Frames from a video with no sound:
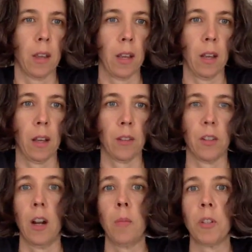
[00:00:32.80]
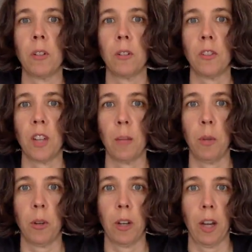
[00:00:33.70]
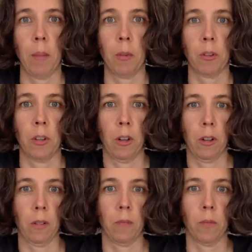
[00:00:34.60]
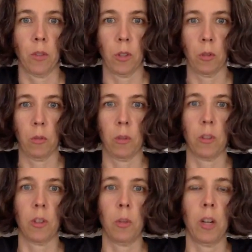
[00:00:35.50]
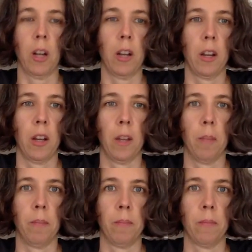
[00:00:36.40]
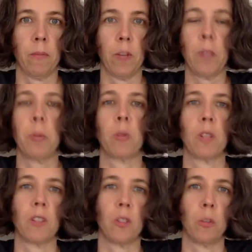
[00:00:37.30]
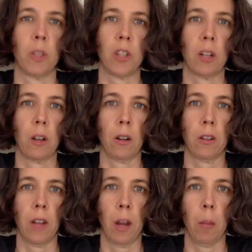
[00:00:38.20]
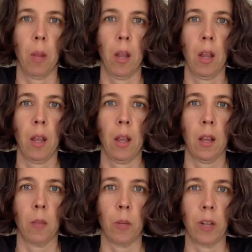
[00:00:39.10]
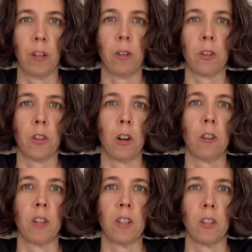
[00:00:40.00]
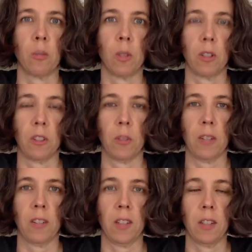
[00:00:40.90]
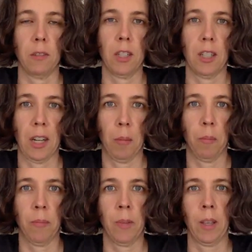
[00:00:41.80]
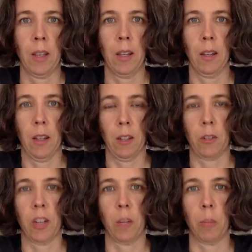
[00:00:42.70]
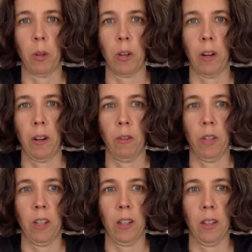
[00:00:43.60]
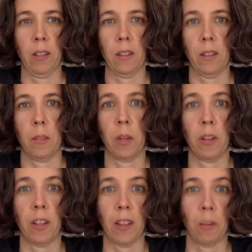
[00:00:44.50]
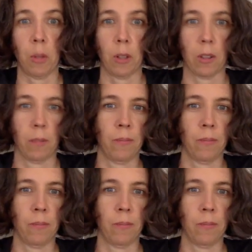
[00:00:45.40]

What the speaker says: As an optional step, you can name your starter. So someone on Facebook once told me she had a hard time bringing her starter into the world. So I said, give it a name and you'll take better care of it. And apparently that worked.